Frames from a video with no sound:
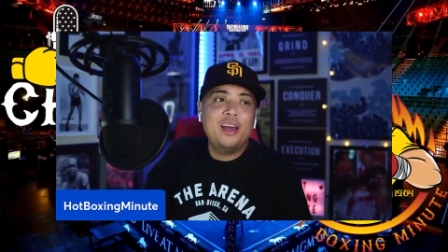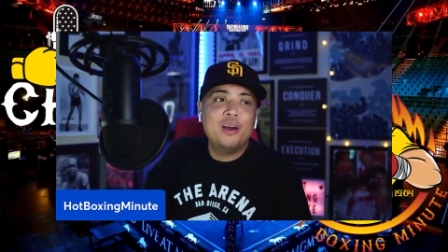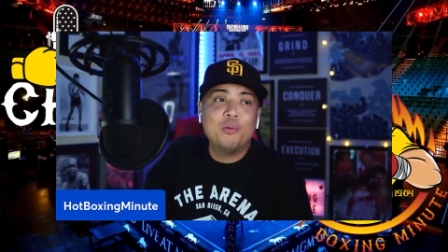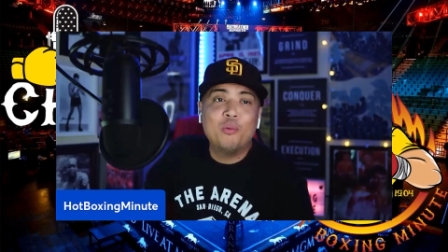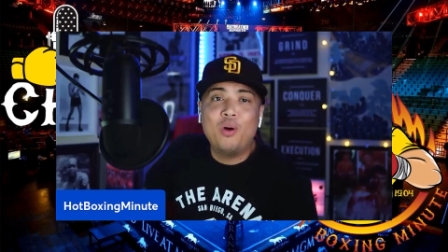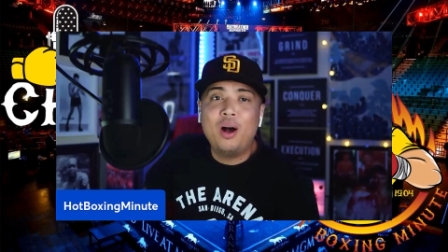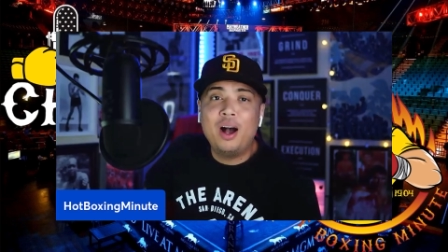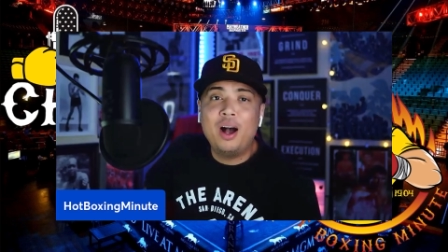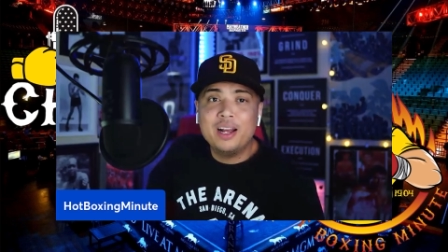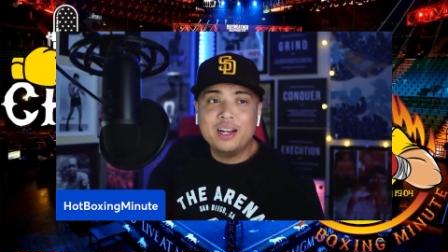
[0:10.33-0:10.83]

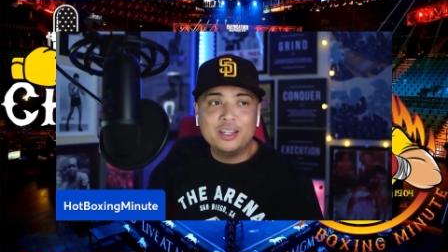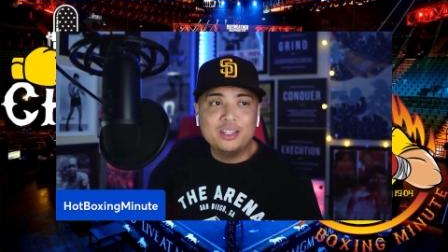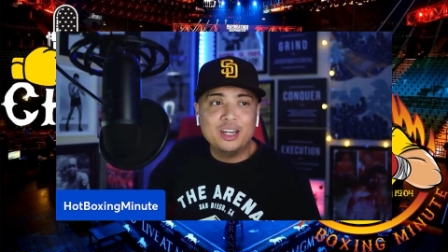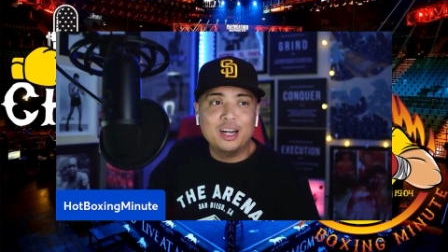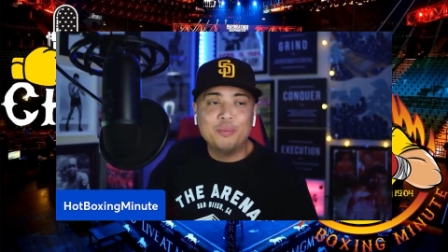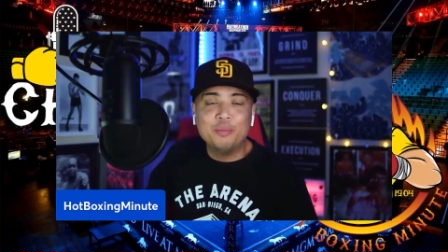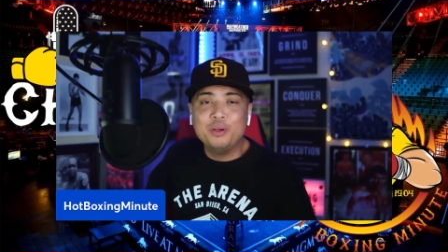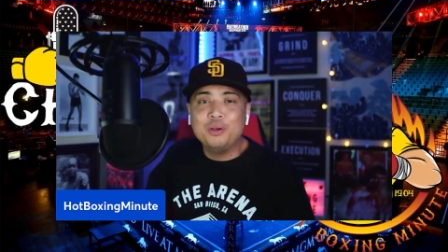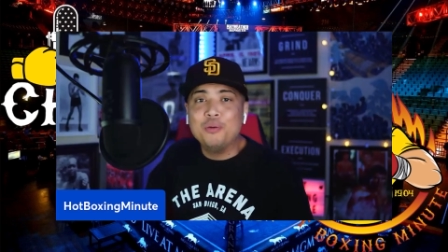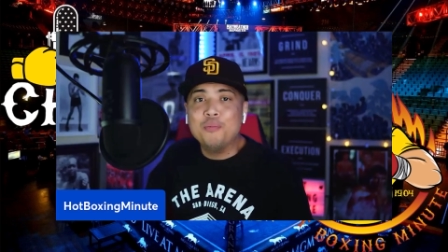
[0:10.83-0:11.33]

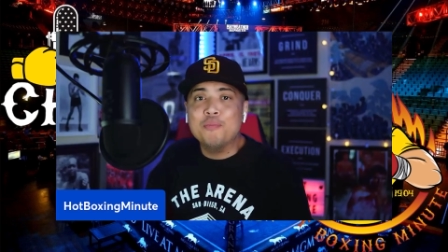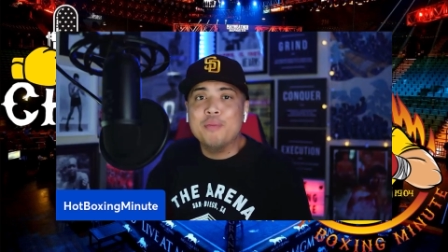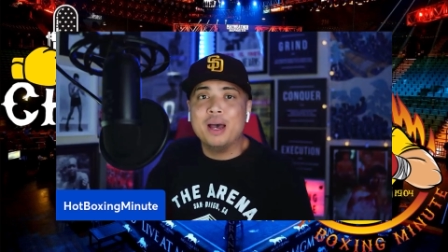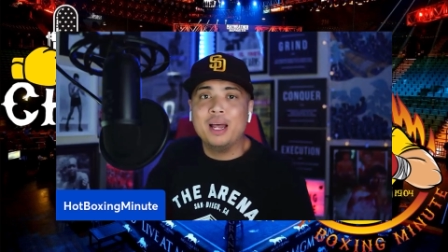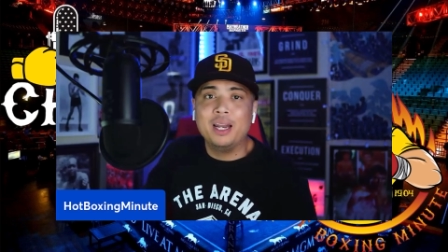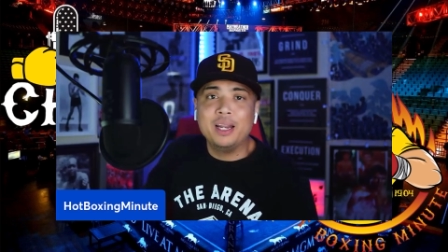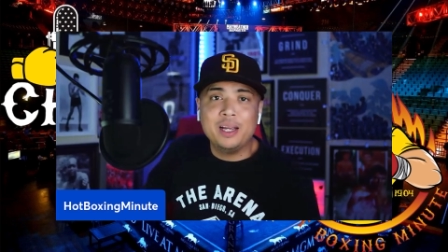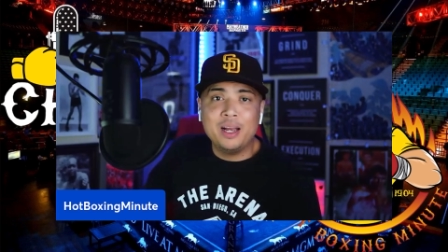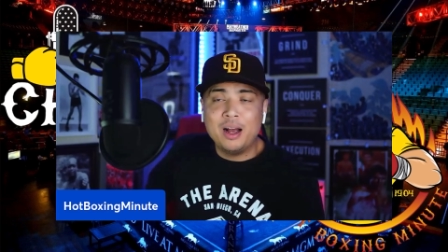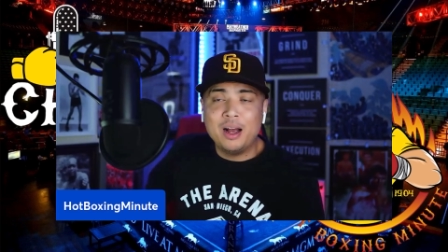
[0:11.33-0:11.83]
YNW
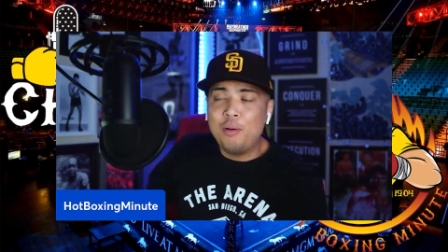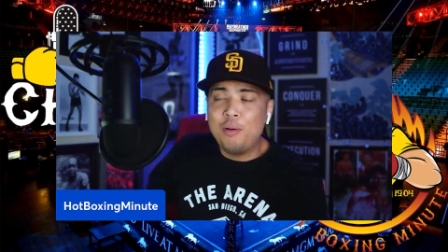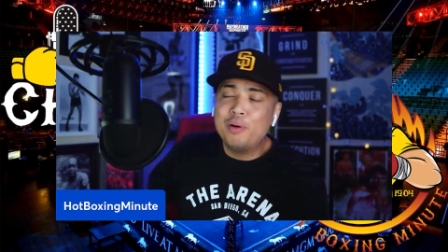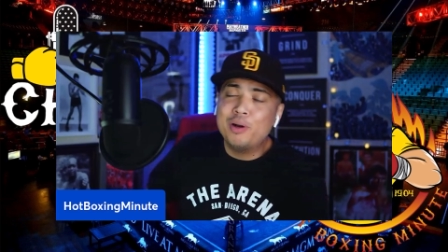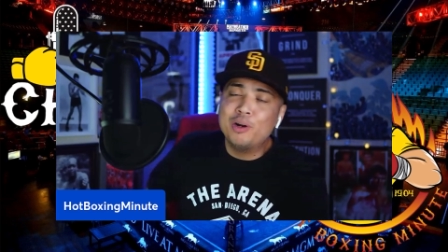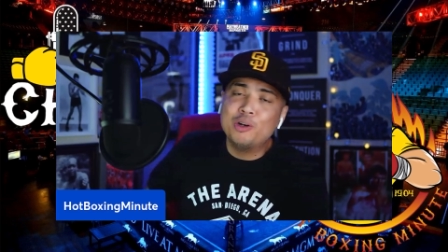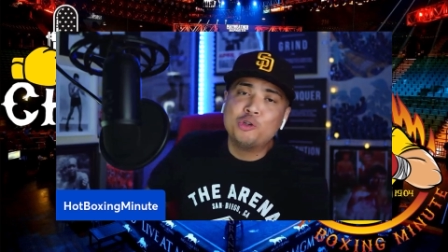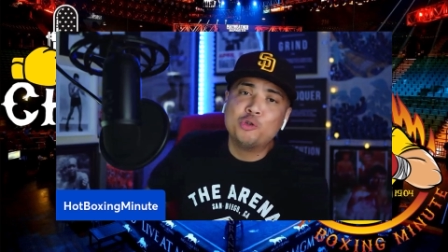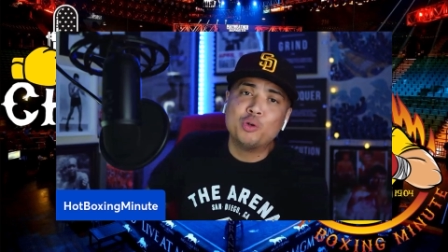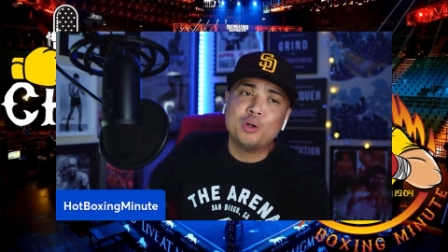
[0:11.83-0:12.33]
Melly. I'm on a
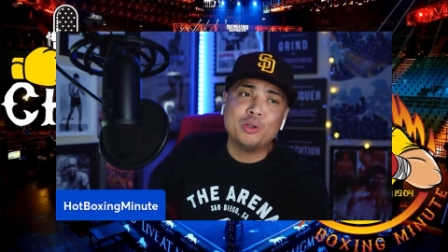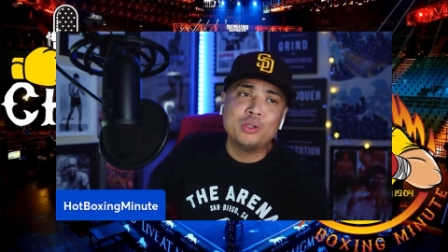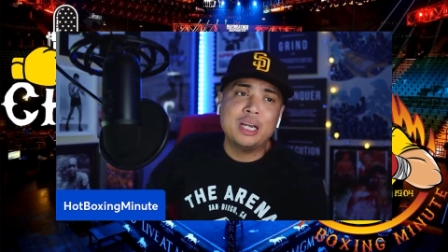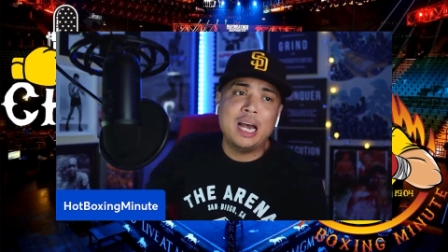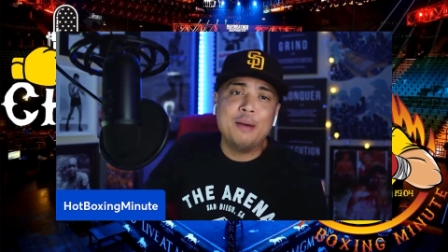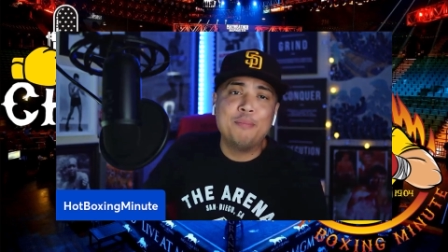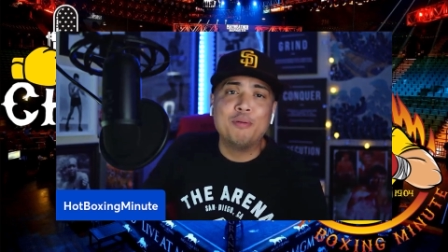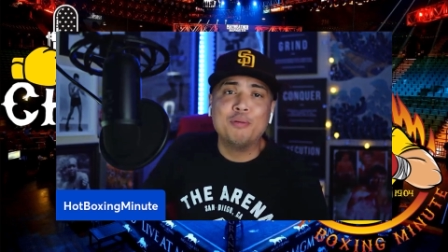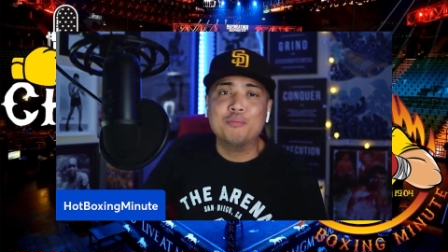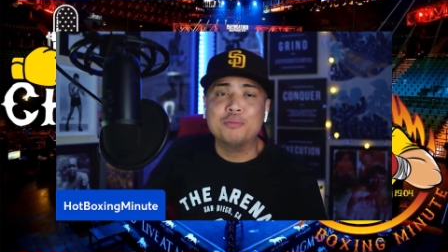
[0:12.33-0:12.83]
drill
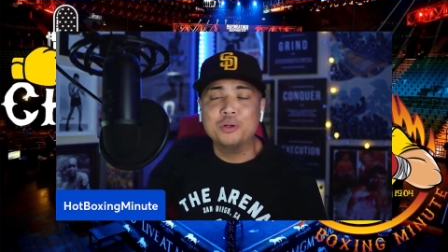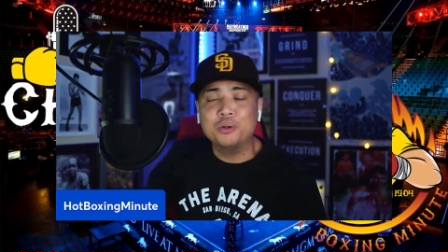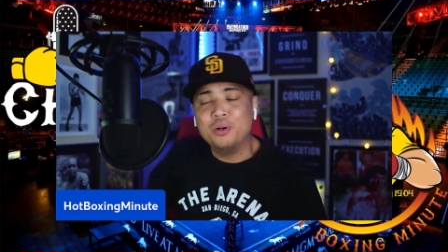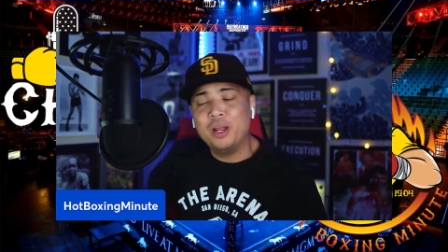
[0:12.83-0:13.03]
type of mood.